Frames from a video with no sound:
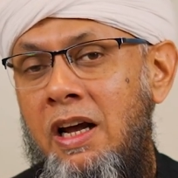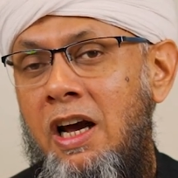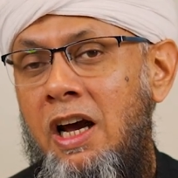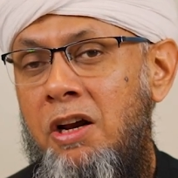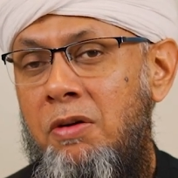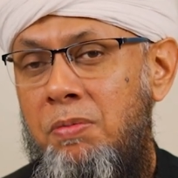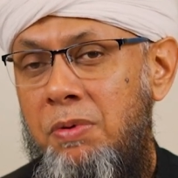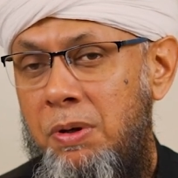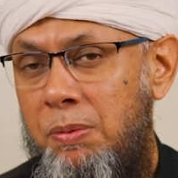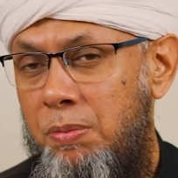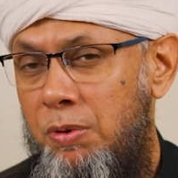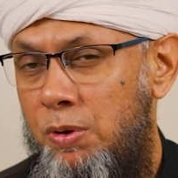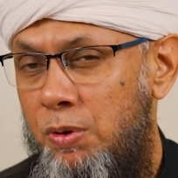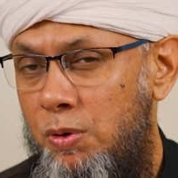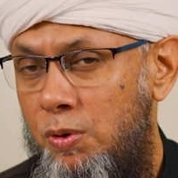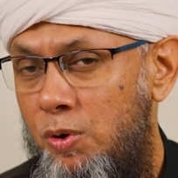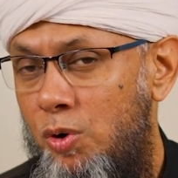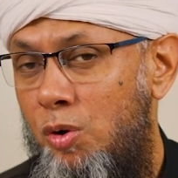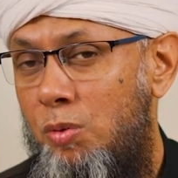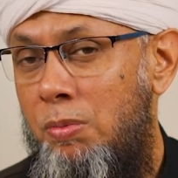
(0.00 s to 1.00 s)
And people
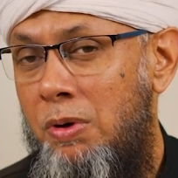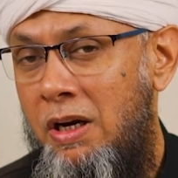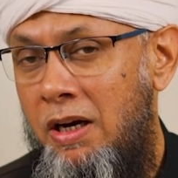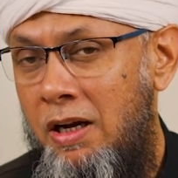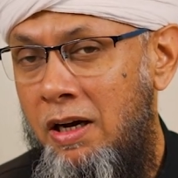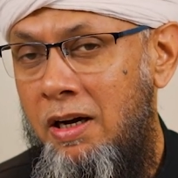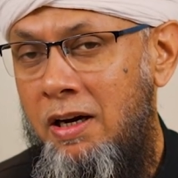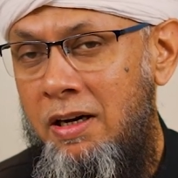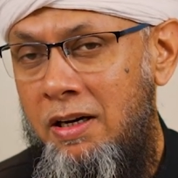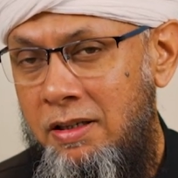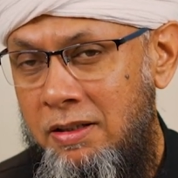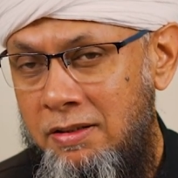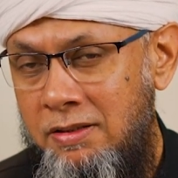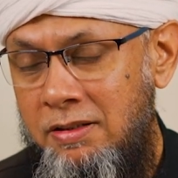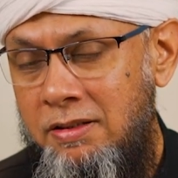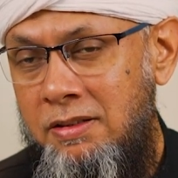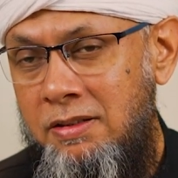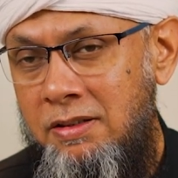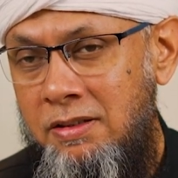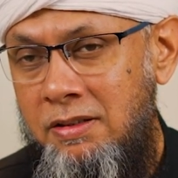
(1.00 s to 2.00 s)
who know balagha,
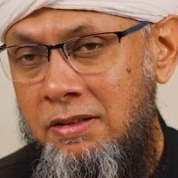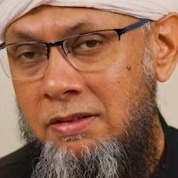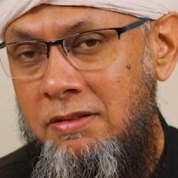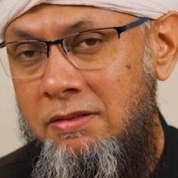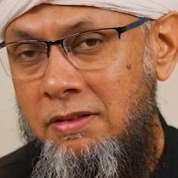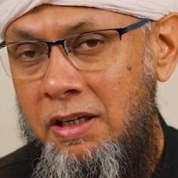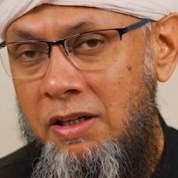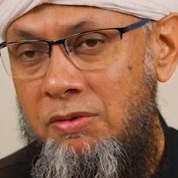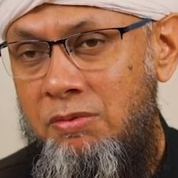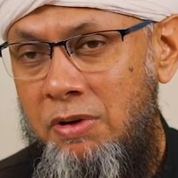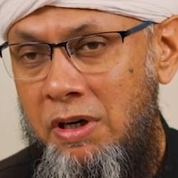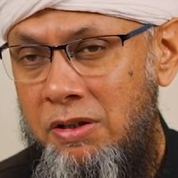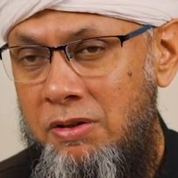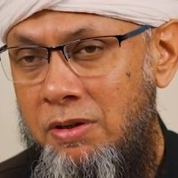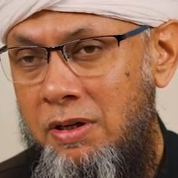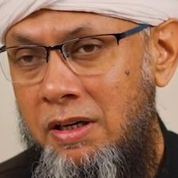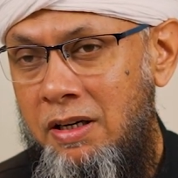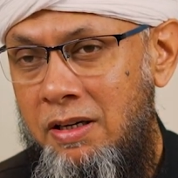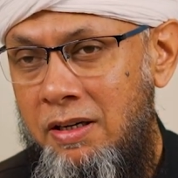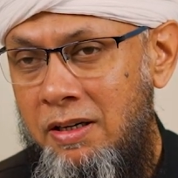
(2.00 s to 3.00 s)
right,
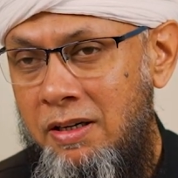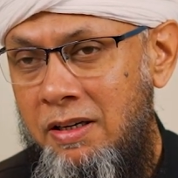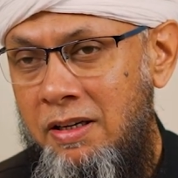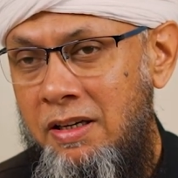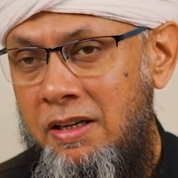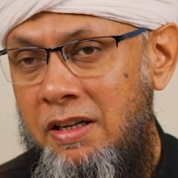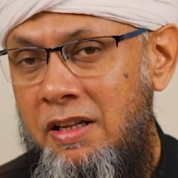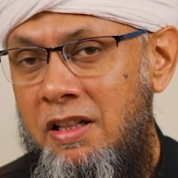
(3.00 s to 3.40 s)
rhetoric,